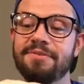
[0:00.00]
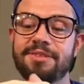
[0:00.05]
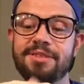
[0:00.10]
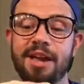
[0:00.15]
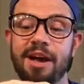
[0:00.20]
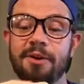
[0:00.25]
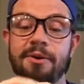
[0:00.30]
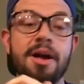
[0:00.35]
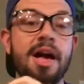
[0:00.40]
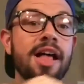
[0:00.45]

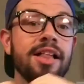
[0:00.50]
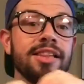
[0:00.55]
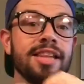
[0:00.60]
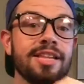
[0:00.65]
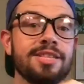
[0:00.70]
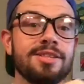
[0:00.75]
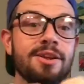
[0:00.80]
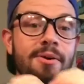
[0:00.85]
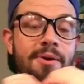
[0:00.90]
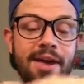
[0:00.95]
So
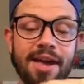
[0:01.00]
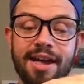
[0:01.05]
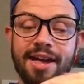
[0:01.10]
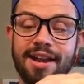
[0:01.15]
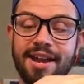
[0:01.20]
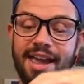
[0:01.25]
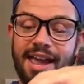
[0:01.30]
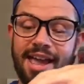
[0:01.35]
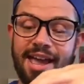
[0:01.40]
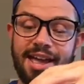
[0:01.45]
let's go
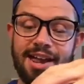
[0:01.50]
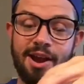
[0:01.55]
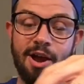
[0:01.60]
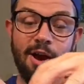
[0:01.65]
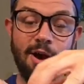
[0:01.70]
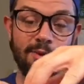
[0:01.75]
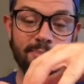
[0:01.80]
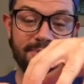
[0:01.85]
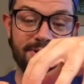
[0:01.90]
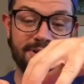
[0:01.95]
ahead and
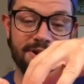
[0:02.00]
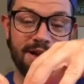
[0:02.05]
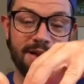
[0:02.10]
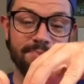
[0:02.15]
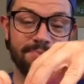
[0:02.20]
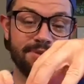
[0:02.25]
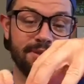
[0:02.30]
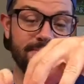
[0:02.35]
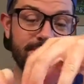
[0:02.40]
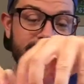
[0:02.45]
open her
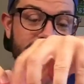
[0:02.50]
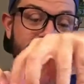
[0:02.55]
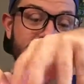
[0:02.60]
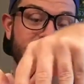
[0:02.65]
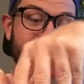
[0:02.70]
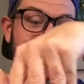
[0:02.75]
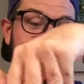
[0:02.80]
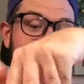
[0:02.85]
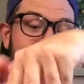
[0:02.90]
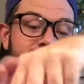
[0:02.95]
up. Some of you
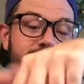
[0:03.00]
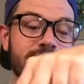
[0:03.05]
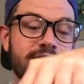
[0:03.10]
collectors out